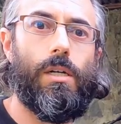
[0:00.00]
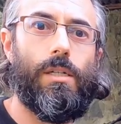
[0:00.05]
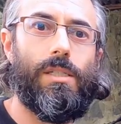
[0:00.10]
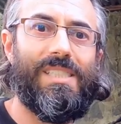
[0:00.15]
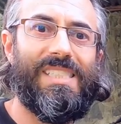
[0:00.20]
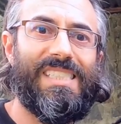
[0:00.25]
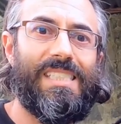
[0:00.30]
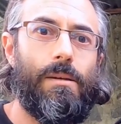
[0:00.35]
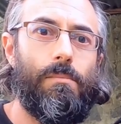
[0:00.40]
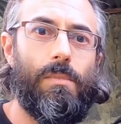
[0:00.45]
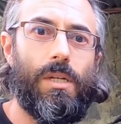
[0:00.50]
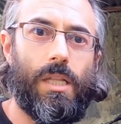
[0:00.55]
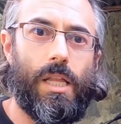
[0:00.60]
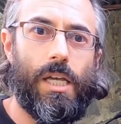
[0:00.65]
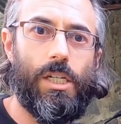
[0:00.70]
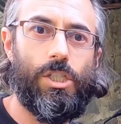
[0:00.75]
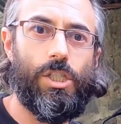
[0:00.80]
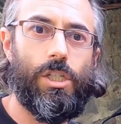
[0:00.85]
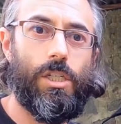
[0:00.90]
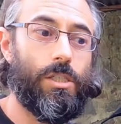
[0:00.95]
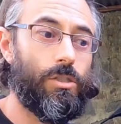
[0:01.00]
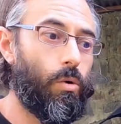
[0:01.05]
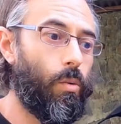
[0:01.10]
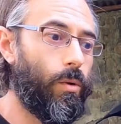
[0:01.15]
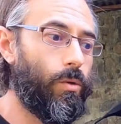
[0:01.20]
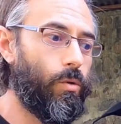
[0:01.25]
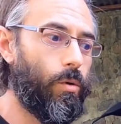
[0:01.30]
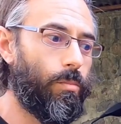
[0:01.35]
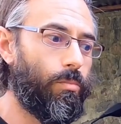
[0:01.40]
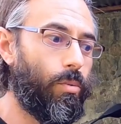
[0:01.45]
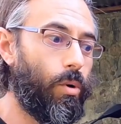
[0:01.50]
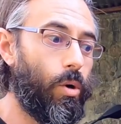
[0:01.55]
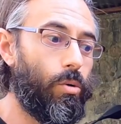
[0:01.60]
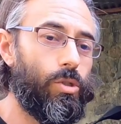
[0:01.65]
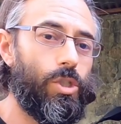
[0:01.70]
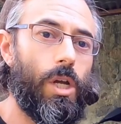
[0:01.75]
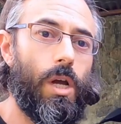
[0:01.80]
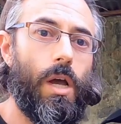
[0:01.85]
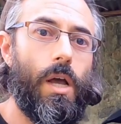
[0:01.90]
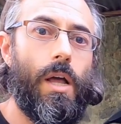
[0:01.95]
stimulation, is going to
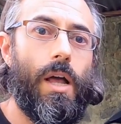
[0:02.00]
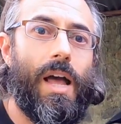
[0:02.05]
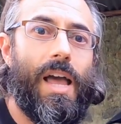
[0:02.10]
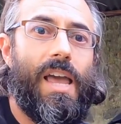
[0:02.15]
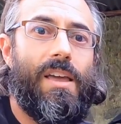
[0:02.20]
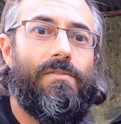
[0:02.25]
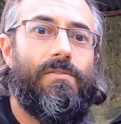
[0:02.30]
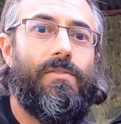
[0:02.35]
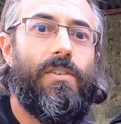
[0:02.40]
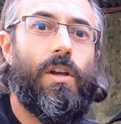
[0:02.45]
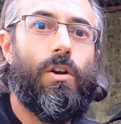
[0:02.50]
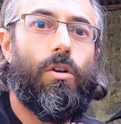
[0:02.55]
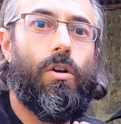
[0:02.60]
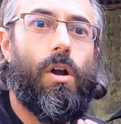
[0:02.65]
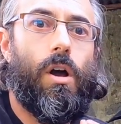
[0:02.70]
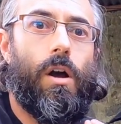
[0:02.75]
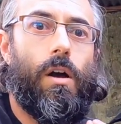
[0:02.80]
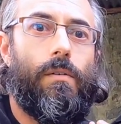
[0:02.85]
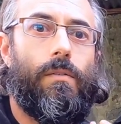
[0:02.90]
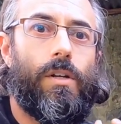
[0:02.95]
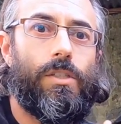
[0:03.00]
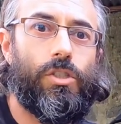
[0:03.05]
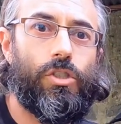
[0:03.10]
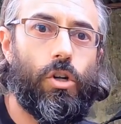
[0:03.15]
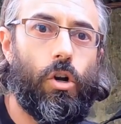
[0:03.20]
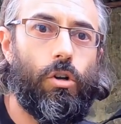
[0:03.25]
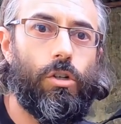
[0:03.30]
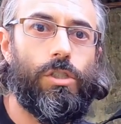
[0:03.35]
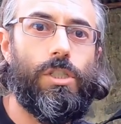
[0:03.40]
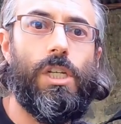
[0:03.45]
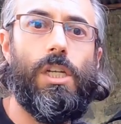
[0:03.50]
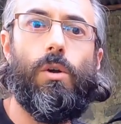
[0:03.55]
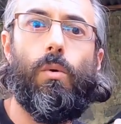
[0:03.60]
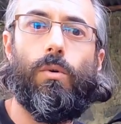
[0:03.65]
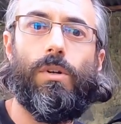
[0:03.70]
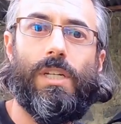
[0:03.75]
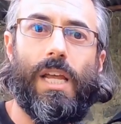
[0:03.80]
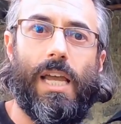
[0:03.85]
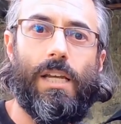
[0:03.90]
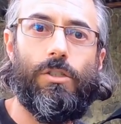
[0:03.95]
approach a fear of uncertainty
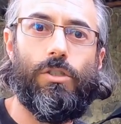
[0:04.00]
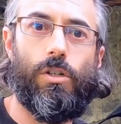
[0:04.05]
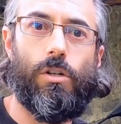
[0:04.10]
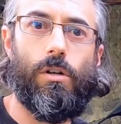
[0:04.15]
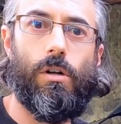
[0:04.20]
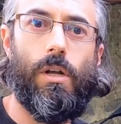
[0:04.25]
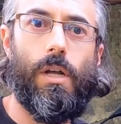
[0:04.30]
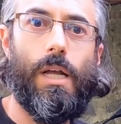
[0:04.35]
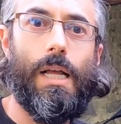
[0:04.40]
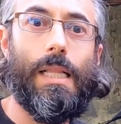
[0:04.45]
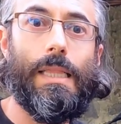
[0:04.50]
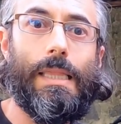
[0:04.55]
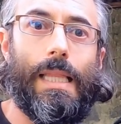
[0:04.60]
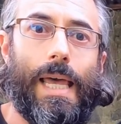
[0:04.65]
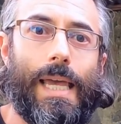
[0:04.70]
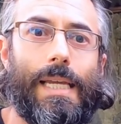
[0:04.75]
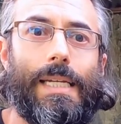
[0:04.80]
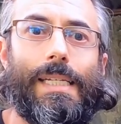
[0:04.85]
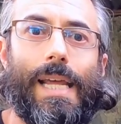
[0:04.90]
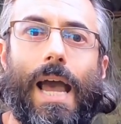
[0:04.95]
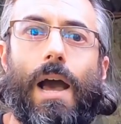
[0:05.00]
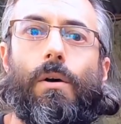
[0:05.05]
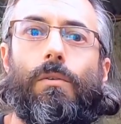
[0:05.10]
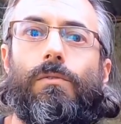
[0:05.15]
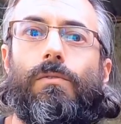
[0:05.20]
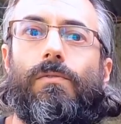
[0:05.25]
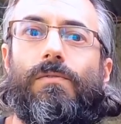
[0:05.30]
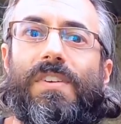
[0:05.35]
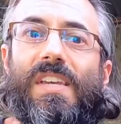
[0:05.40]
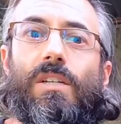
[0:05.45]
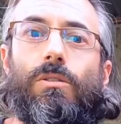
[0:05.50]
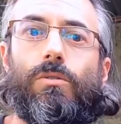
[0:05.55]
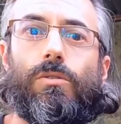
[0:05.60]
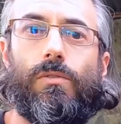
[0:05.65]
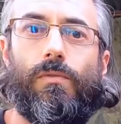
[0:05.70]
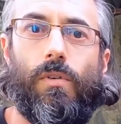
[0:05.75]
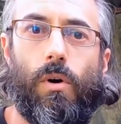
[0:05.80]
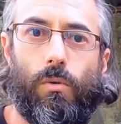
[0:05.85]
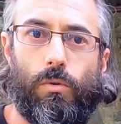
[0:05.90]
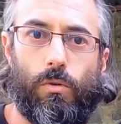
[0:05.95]
or danger. Laying down
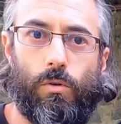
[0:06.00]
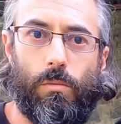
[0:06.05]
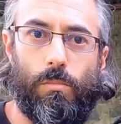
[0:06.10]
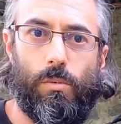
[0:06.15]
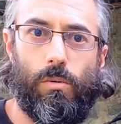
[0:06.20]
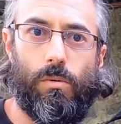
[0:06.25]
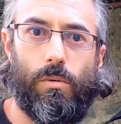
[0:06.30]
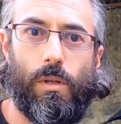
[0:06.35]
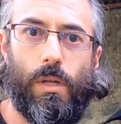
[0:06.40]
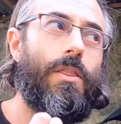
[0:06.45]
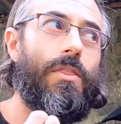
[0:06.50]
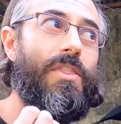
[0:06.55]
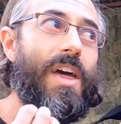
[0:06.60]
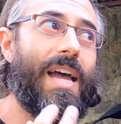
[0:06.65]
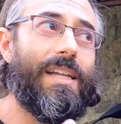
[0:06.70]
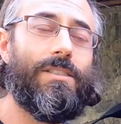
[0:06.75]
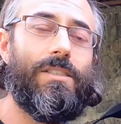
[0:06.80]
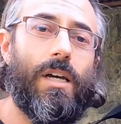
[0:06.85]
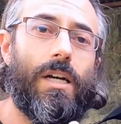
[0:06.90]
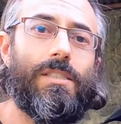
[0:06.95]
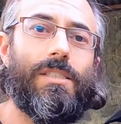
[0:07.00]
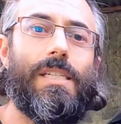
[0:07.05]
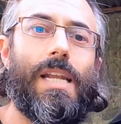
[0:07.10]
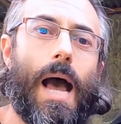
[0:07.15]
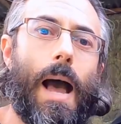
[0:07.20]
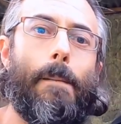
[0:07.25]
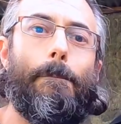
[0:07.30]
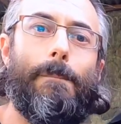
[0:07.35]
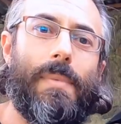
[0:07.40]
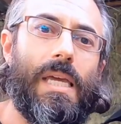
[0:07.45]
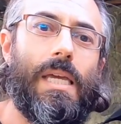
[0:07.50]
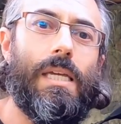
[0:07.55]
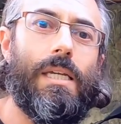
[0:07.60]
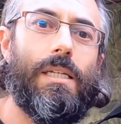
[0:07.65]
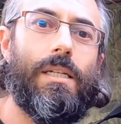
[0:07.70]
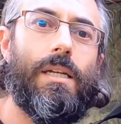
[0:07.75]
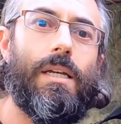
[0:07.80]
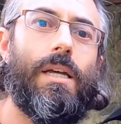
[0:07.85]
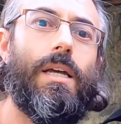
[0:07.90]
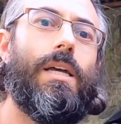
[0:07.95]
feels vulnerable. That does not
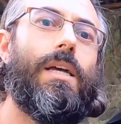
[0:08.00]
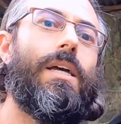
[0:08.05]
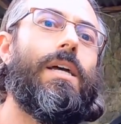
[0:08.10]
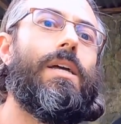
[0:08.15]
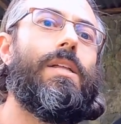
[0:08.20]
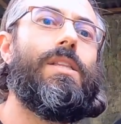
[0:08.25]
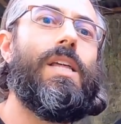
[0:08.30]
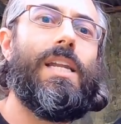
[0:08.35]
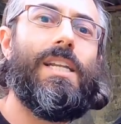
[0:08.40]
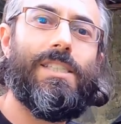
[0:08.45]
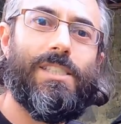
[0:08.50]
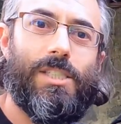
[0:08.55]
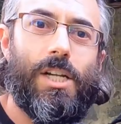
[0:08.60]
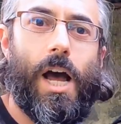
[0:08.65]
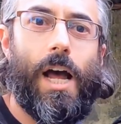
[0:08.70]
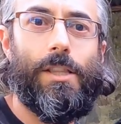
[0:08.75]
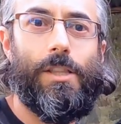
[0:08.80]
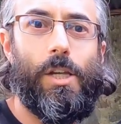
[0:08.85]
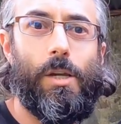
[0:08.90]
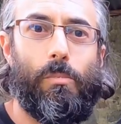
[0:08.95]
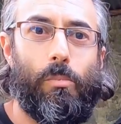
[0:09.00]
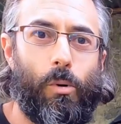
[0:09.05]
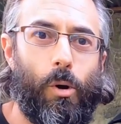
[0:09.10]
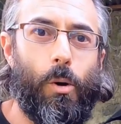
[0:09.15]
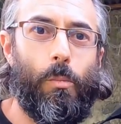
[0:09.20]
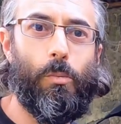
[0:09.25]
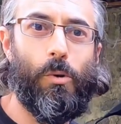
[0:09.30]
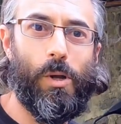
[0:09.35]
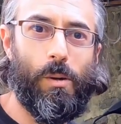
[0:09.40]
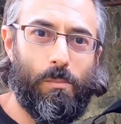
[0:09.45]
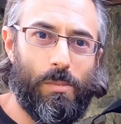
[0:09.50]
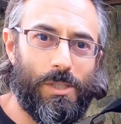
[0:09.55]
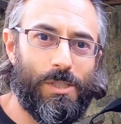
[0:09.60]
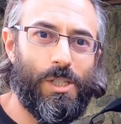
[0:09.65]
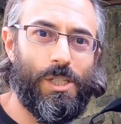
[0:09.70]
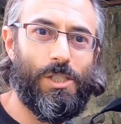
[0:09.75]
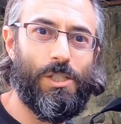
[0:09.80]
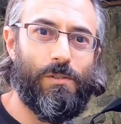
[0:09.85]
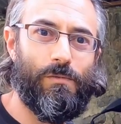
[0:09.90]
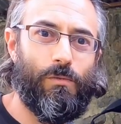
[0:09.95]
mean that it's not the appropriate
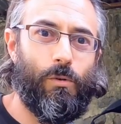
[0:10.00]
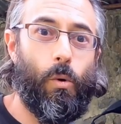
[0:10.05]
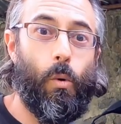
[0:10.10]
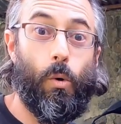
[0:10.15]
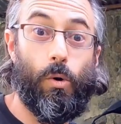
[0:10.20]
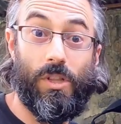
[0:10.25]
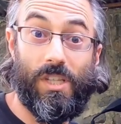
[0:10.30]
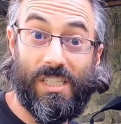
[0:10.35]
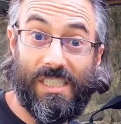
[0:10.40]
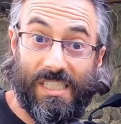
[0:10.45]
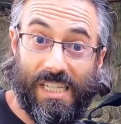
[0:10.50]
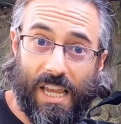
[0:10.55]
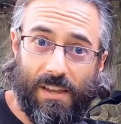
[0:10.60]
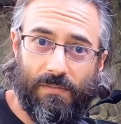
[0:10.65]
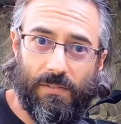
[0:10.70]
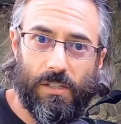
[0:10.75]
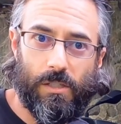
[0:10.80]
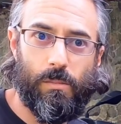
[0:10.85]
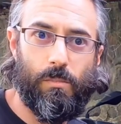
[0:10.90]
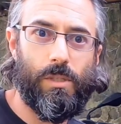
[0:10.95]
position or the safest